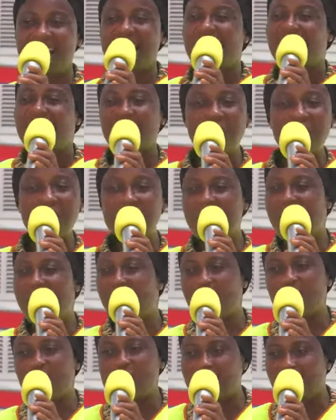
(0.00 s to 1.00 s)
The
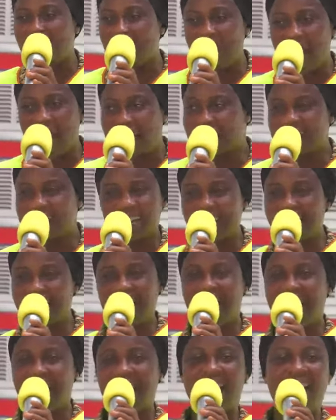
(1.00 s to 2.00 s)
miracles that we are seeing
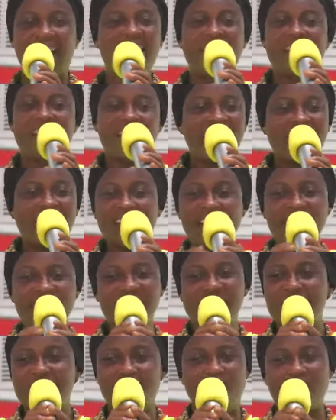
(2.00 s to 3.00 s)
here is
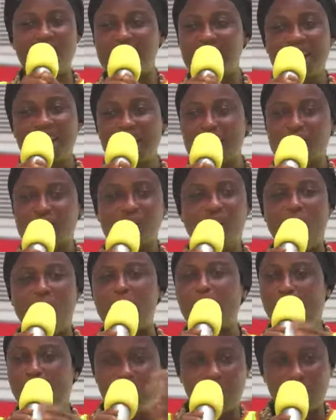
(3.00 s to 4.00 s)
not, is not
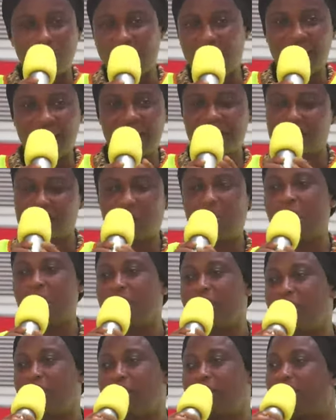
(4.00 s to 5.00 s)
popular in some of
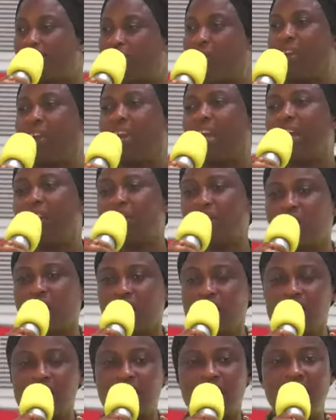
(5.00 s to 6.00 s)
the congregations.
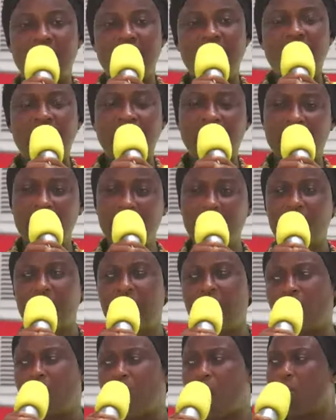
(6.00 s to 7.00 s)
And I know that
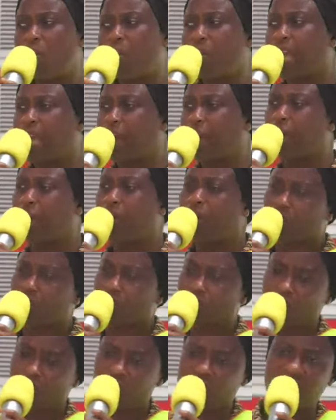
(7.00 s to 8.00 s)
God will keep
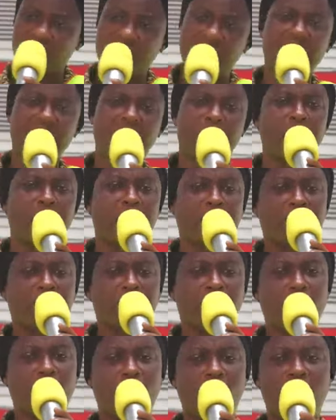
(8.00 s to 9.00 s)
sustaining the man of
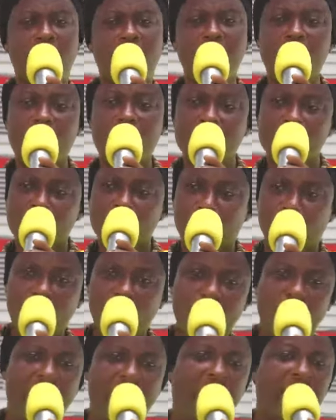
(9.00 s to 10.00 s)
God to grow
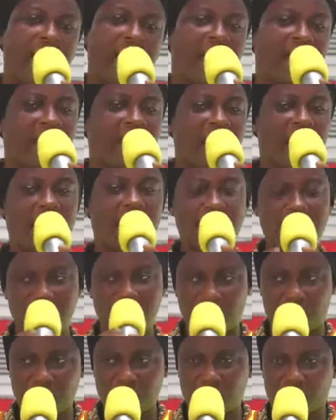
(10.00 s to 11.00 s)
higher and higher in
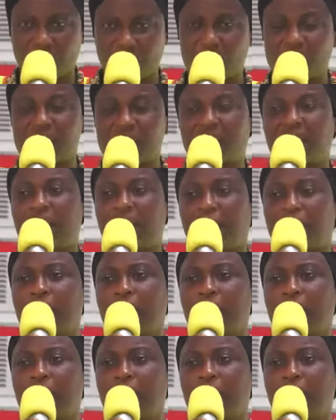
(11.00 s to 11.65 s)
Jesus' name.